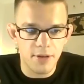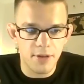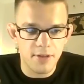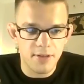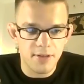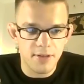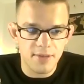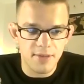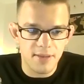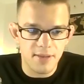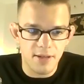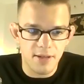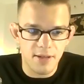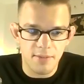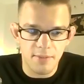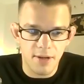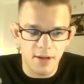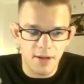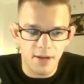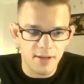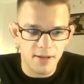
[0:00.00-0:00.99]
their
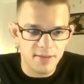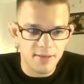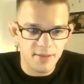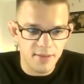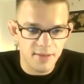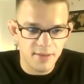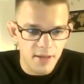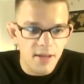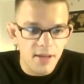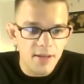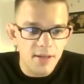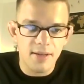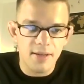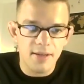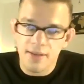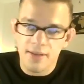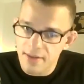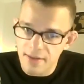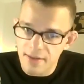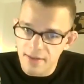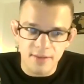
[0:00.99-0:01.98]
inbox,
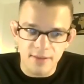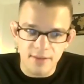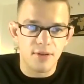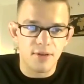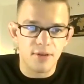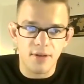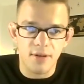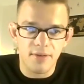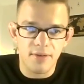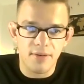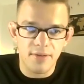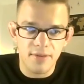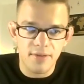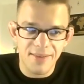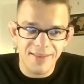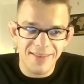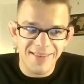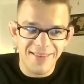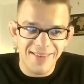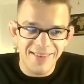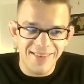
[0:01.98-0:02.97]
it's true.
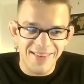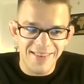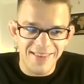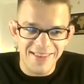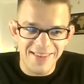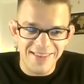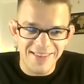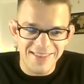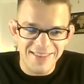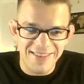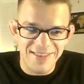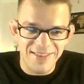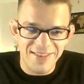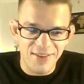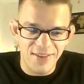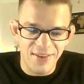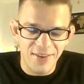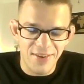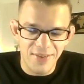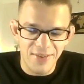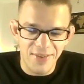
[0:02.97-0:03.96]
It's
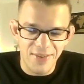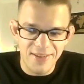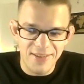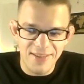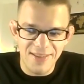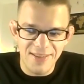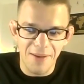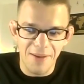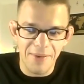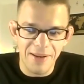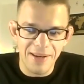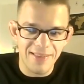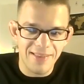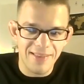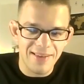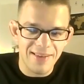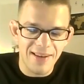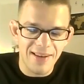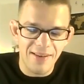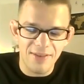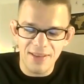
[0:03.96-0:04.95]
true. There's so many
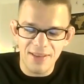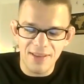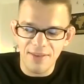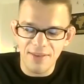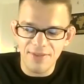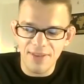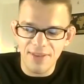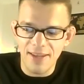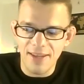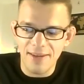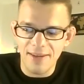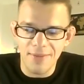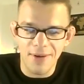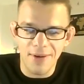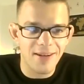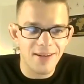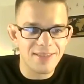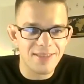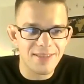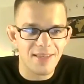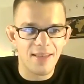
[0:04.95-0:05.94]
that never left the
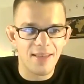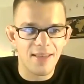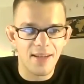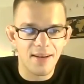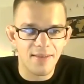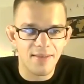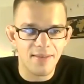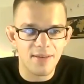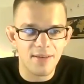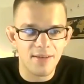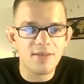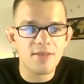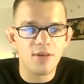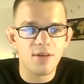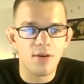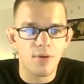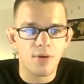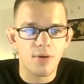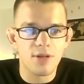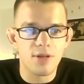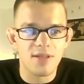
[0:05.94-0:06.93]
inbox. And then there's
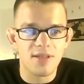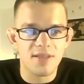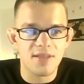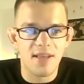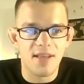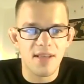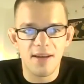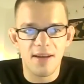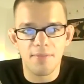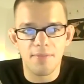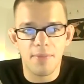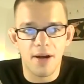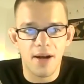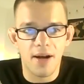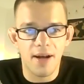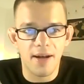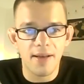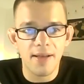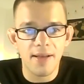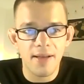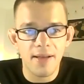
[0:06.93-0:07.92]
courses that I've
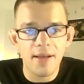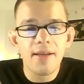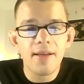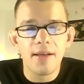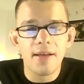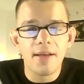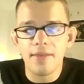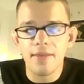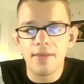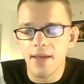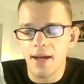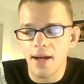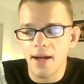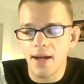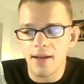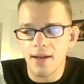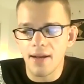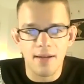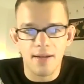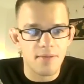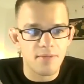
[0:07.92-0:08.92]
bought
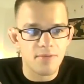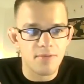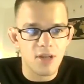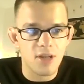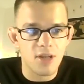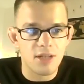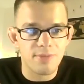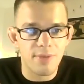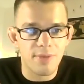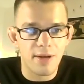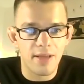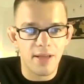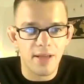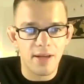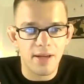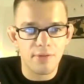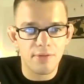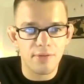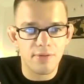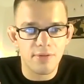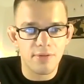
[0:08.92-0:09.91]
that have changed my
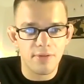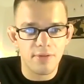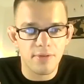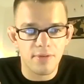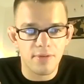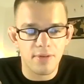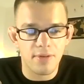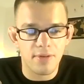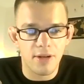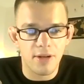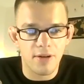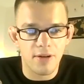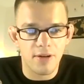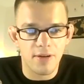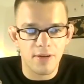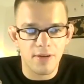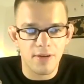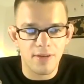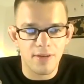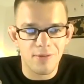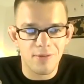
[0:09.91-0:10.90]
life,
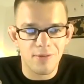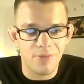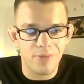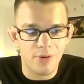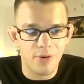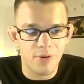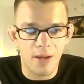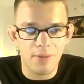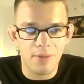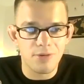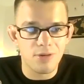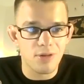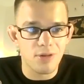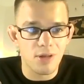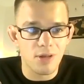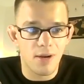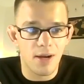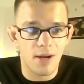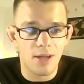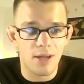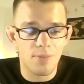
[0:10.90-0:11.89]
and you're absolutely
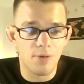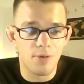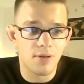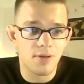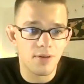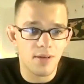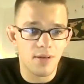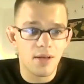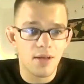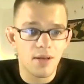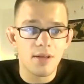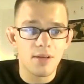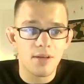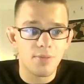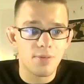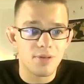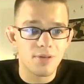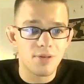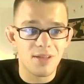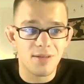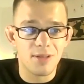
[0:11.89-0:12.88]
right. You
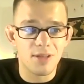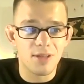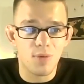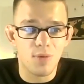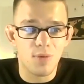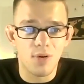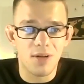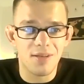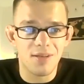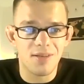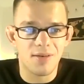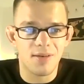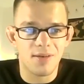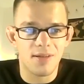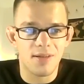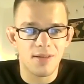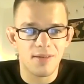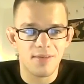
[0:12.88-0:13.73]
put so much more into it,